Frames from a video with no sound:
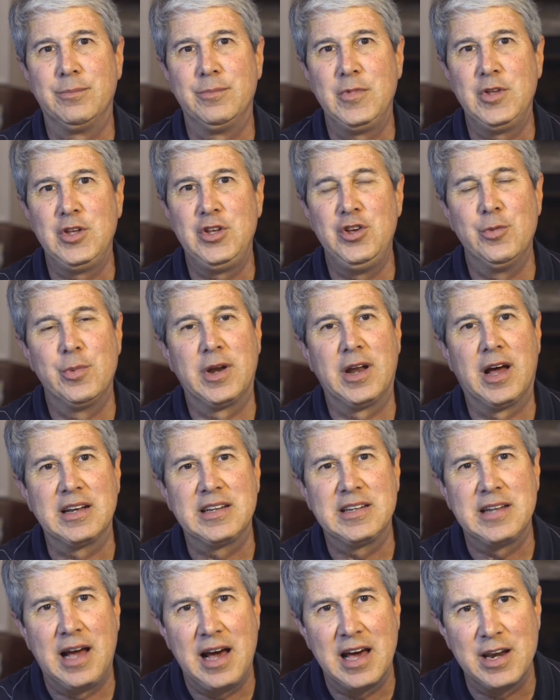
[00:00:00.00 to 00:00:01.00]
human
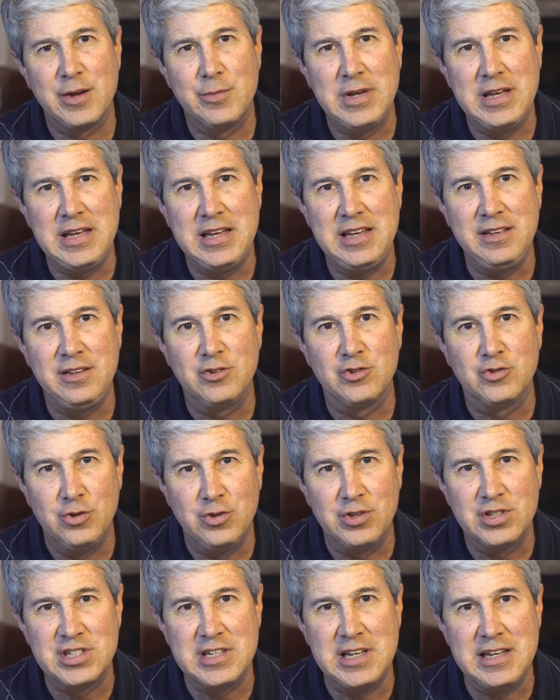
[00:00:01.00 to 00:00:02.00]
autonomy,
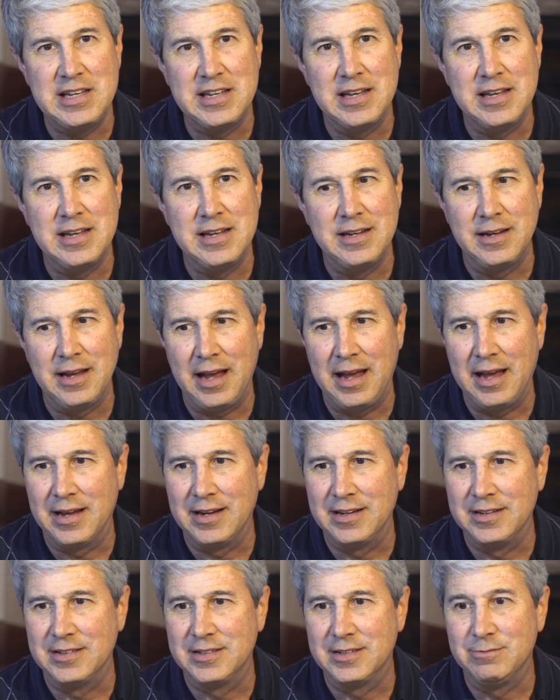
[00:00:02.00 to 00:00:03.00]
truth-seeking,
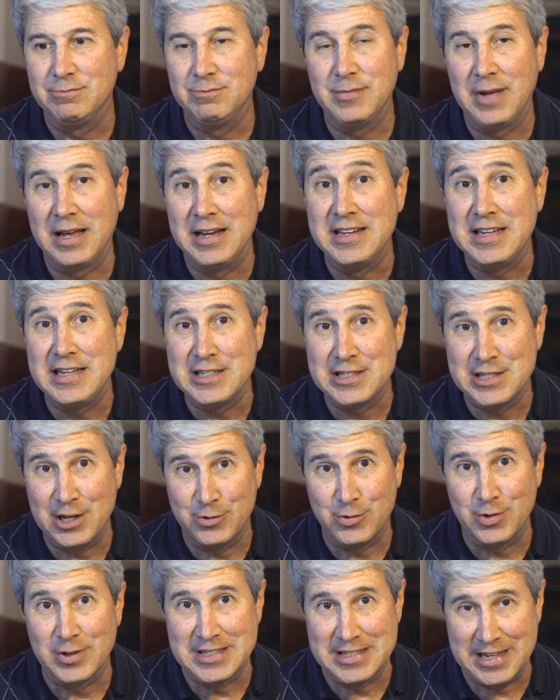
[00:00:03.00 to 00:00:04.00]
and
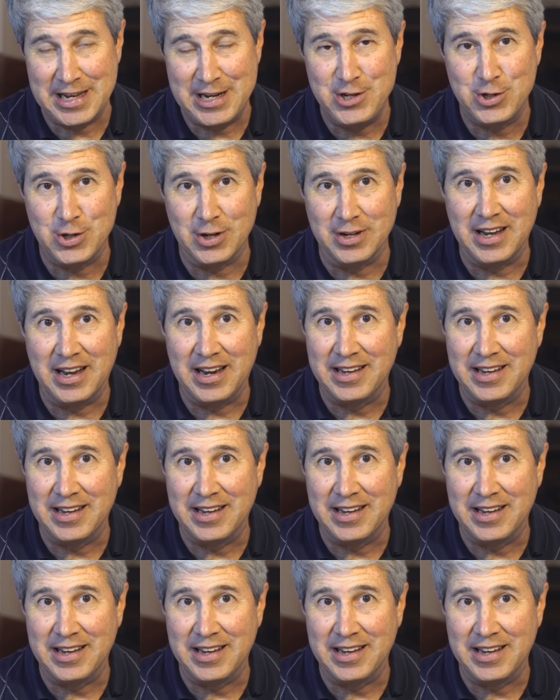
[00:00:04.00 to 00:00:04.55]
decentralization.